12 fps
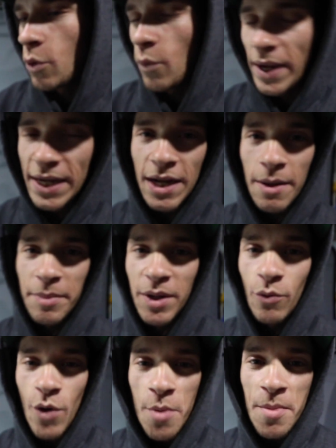Waking up in
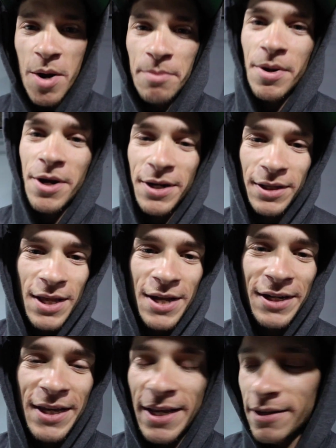a Walmart parking
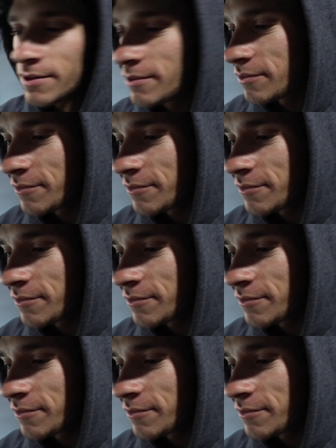lot again.